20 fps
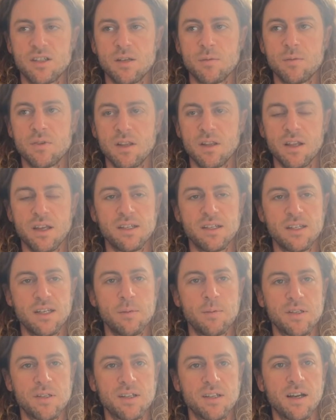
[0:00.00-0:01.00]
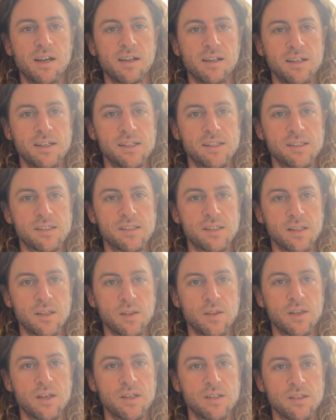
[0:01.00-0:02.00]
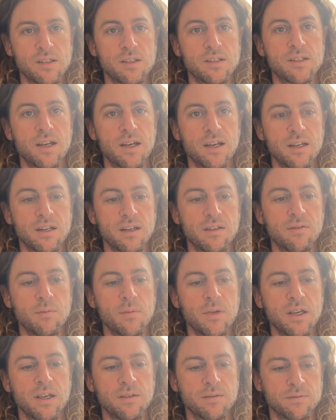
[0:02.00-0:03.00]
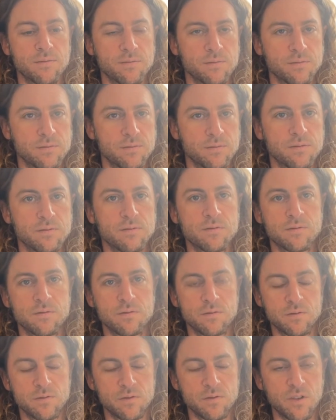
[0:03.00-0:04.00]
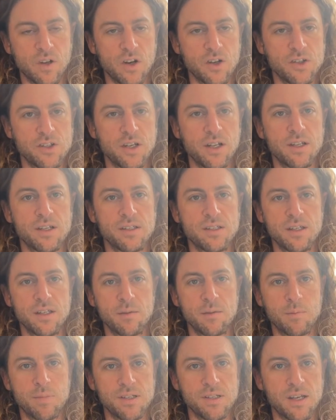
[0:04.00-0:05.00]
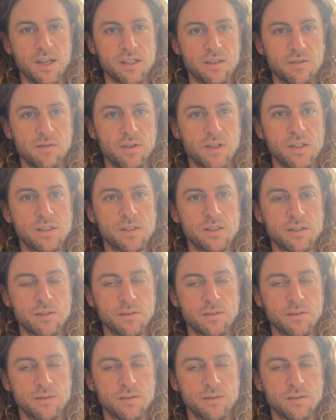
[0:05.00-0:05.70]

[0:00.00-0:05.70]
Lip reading: of the like deepest, ugliest things inside of me are jealousy and possessiveness.